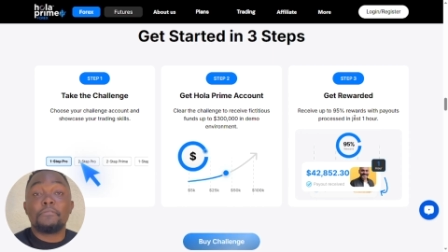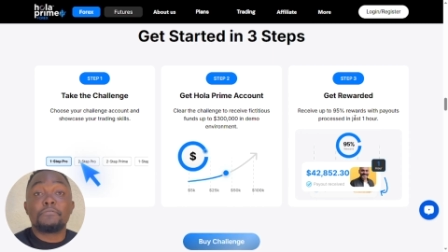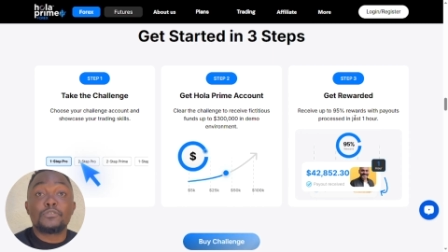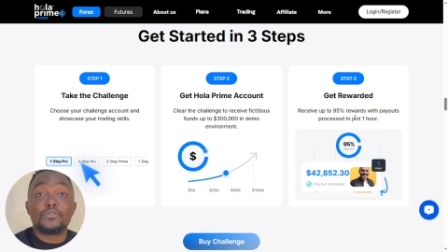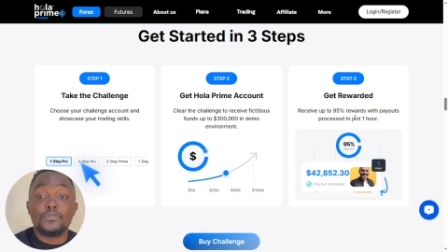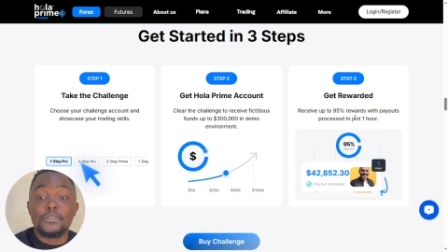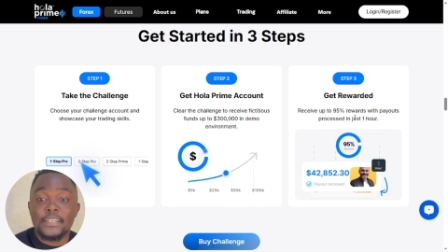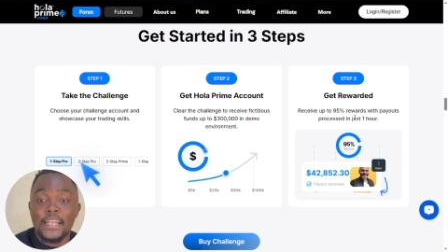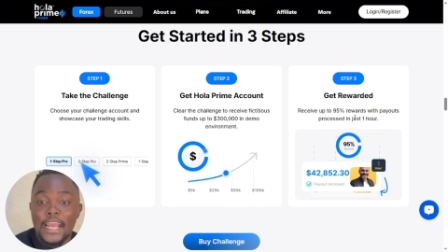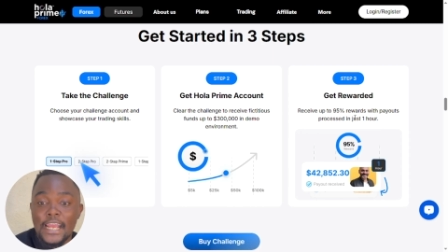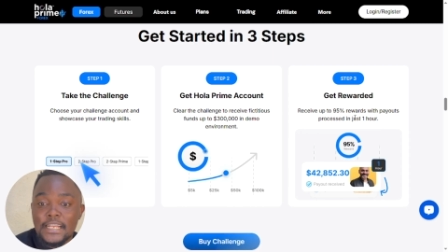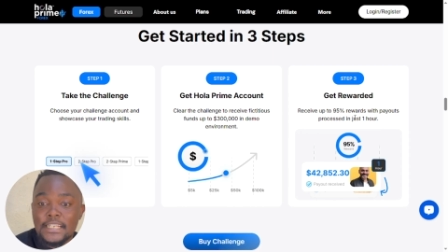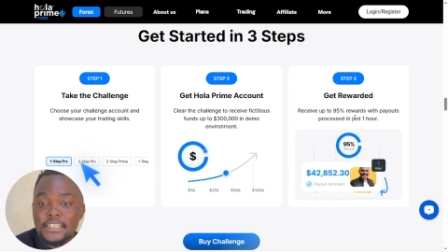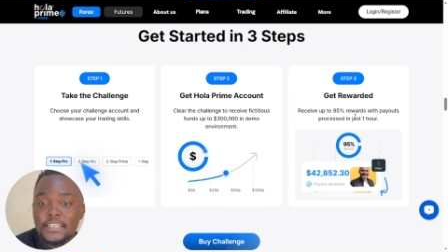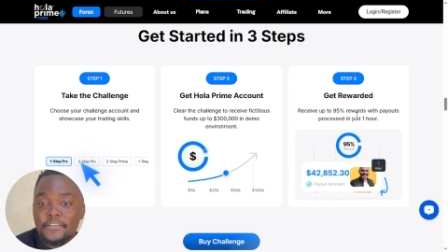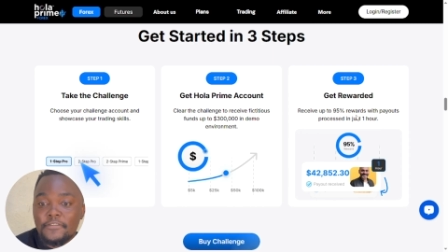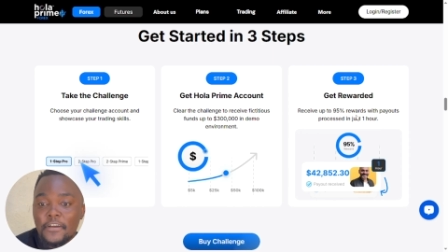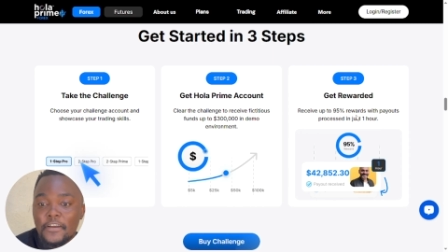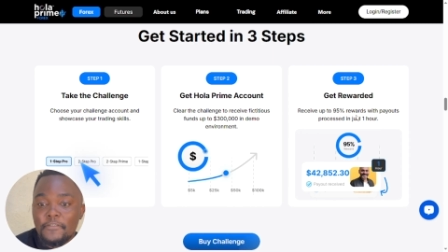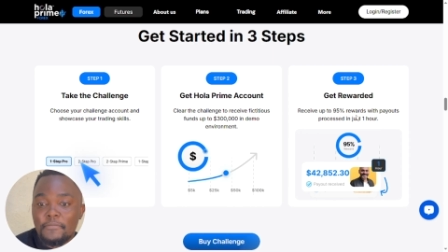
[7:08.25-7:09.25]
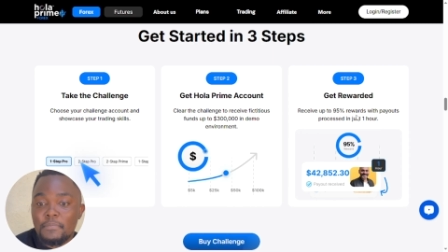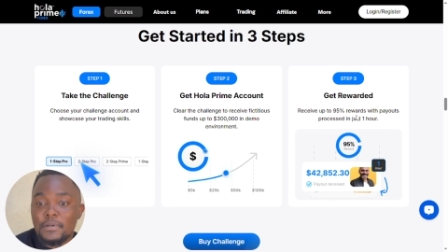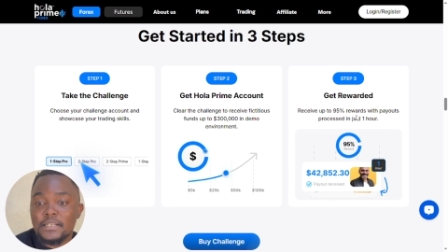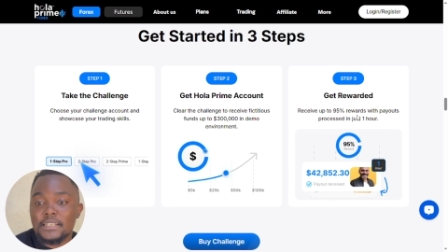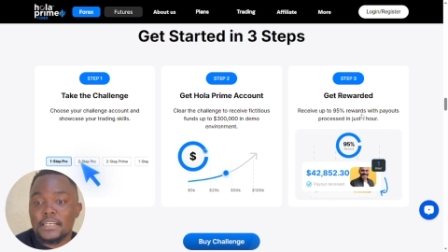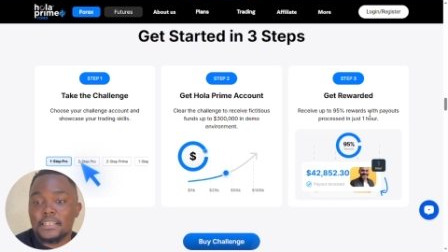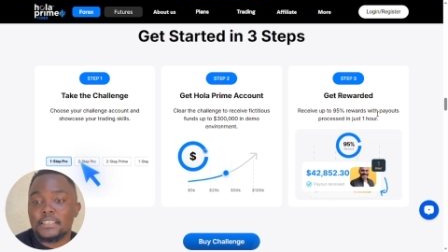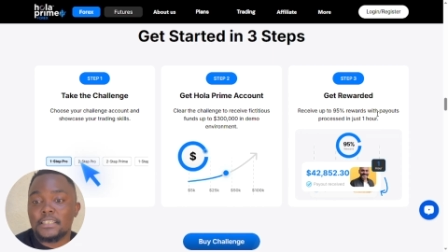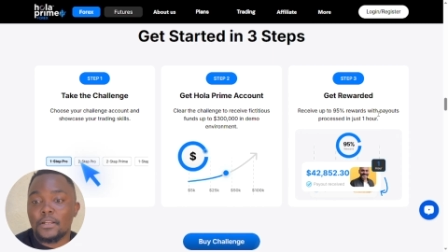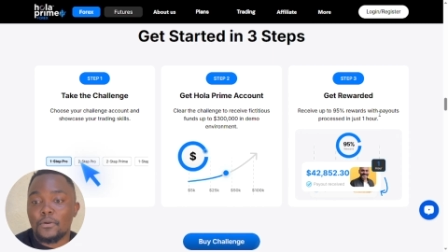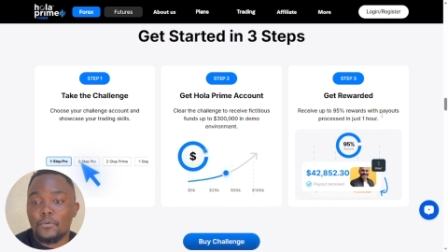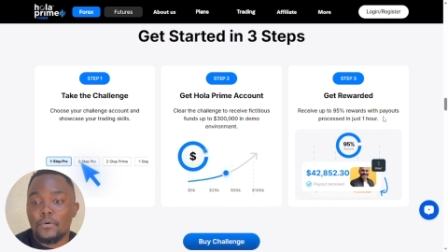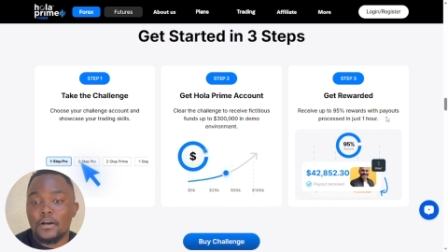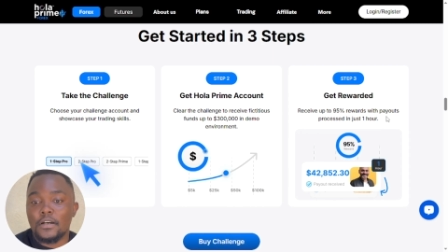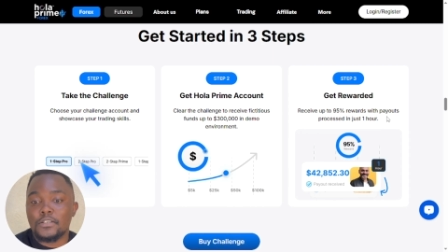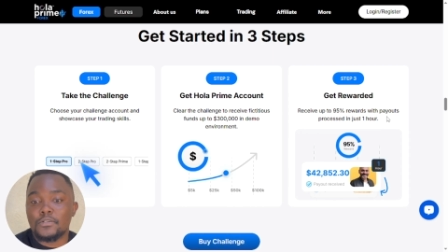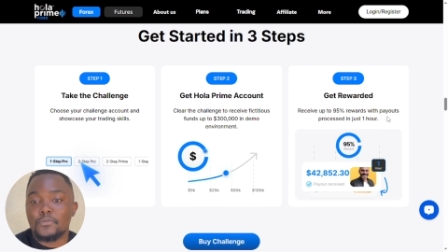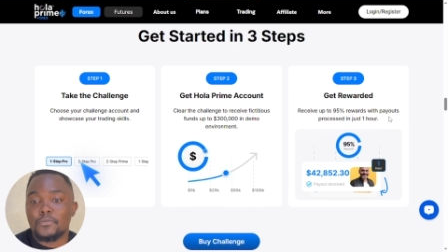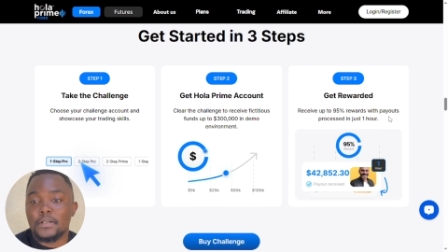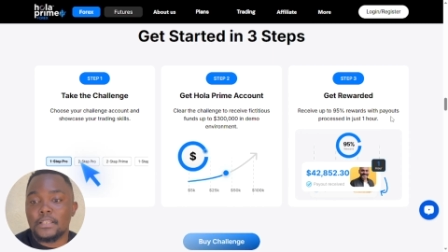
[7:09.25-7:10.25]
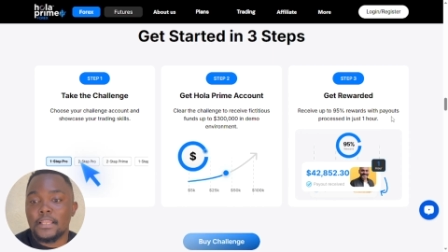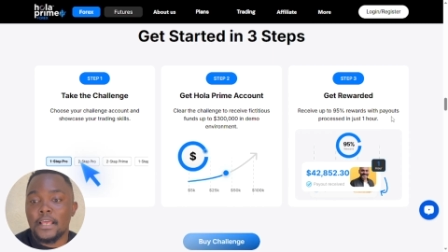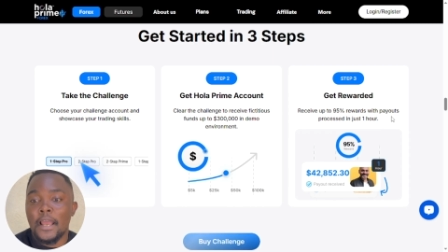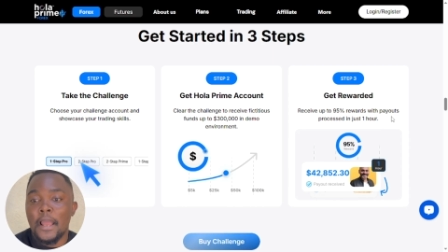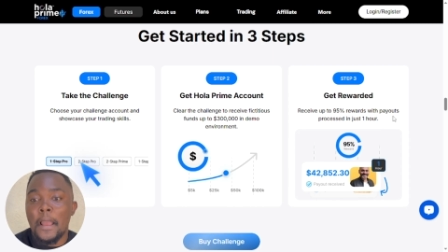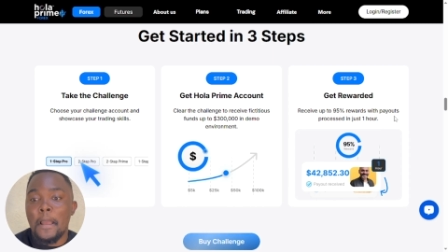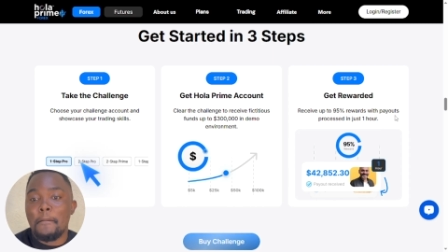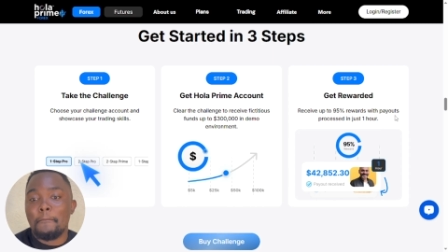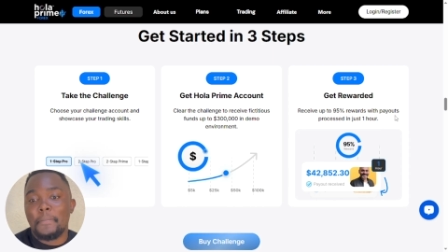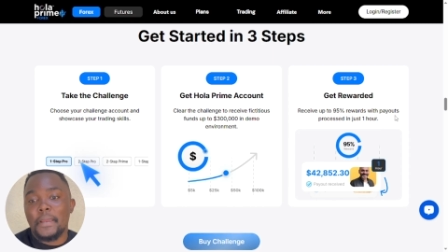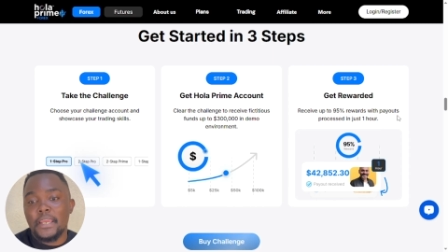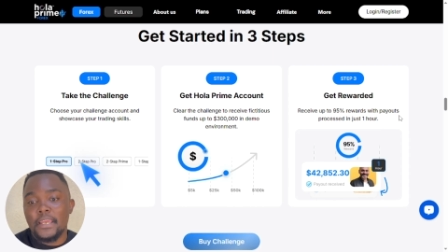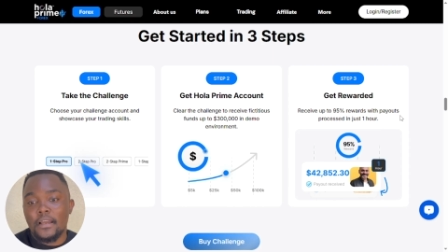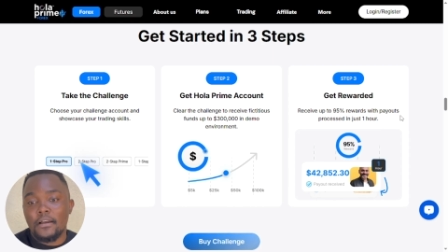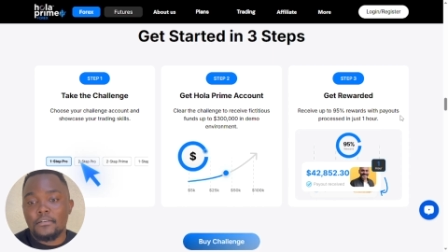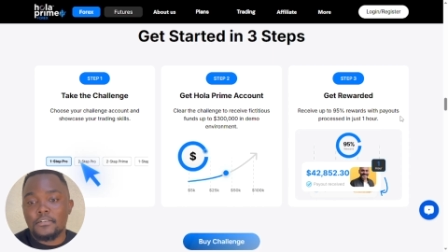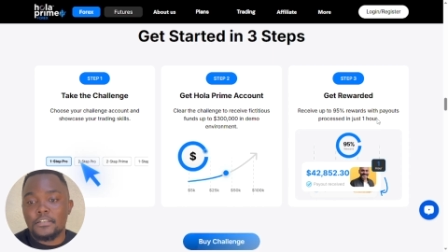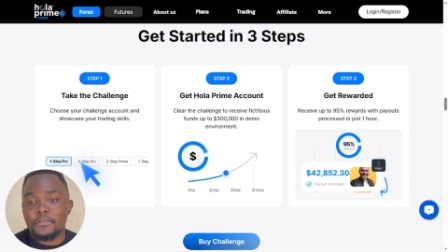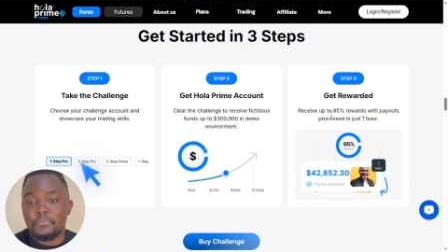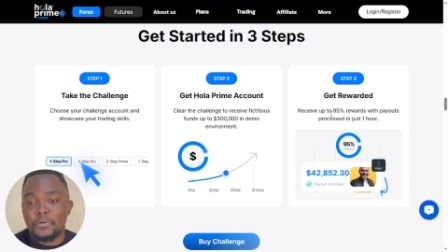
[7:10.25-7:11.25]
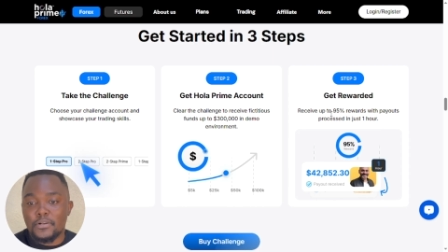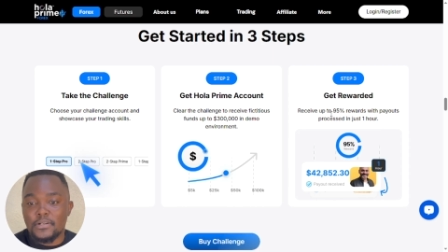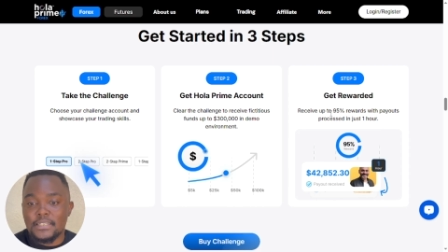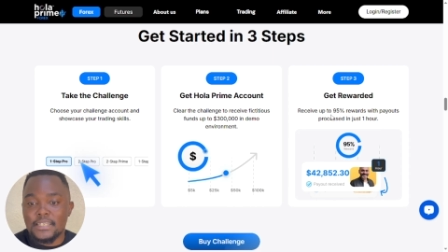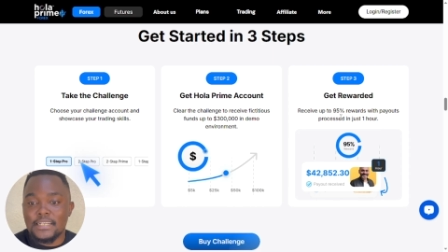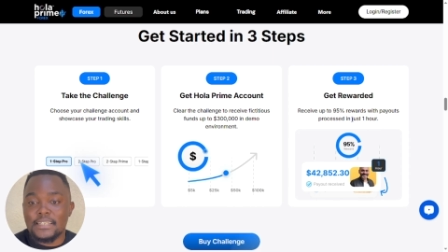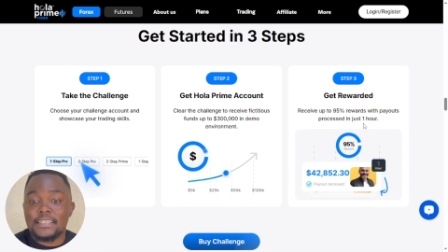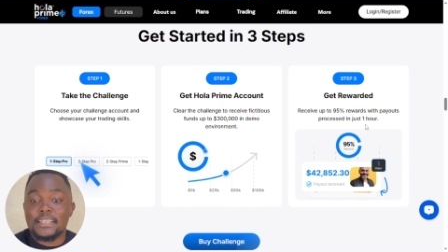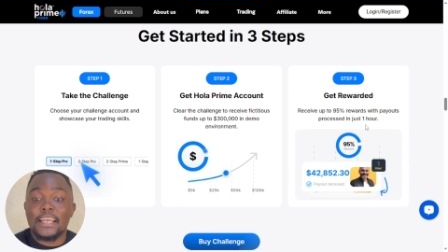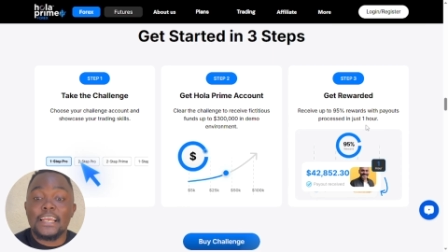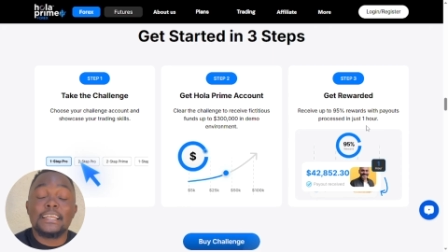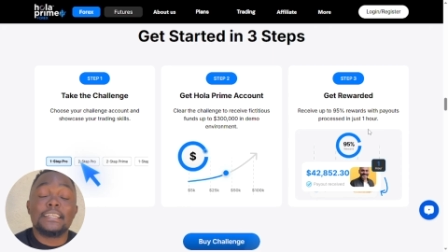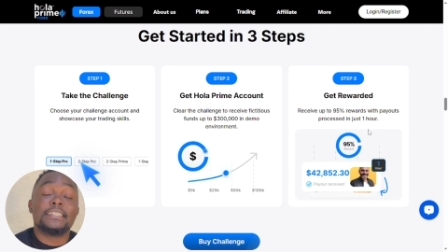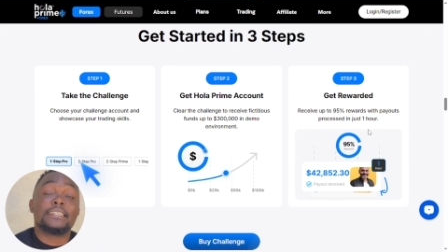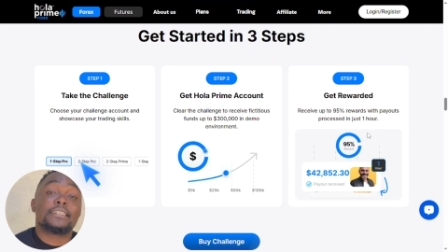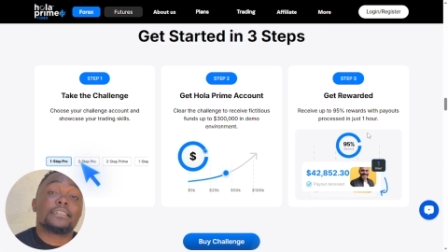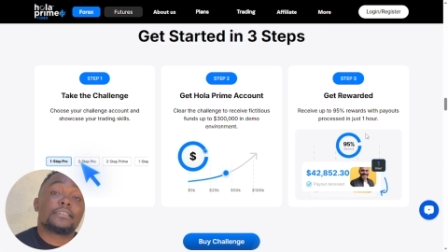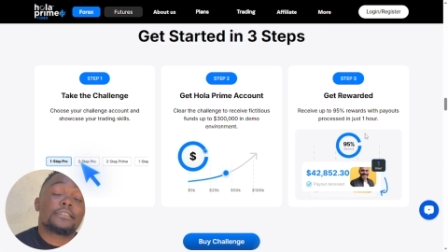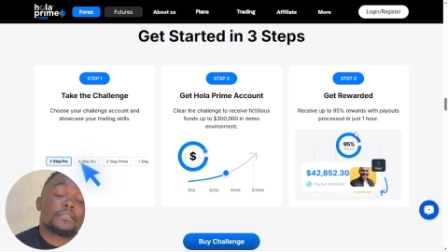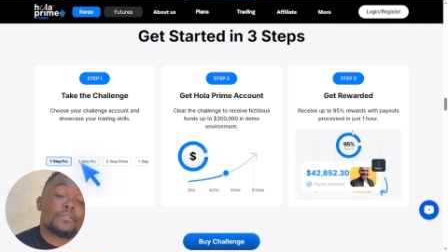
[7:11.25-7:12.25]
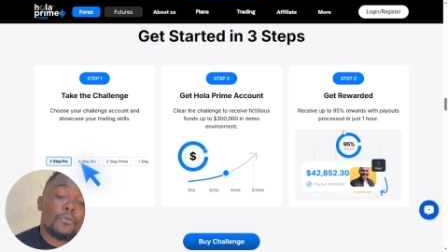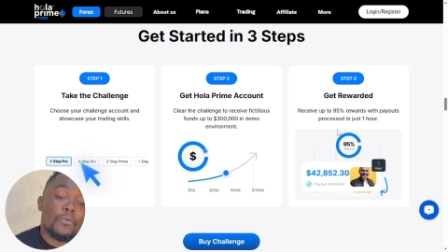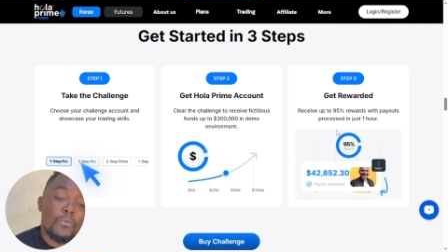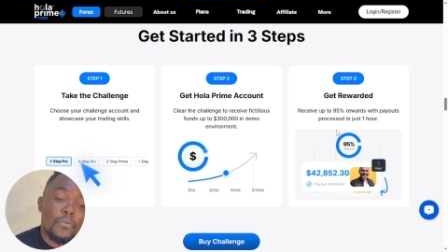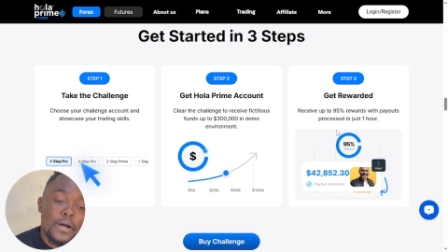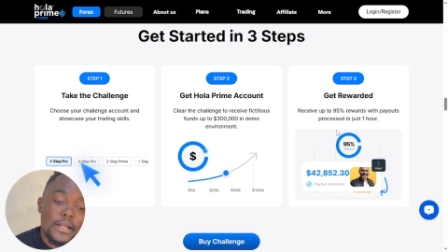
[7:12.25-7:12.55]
up to 95% rewards with payouts processed in just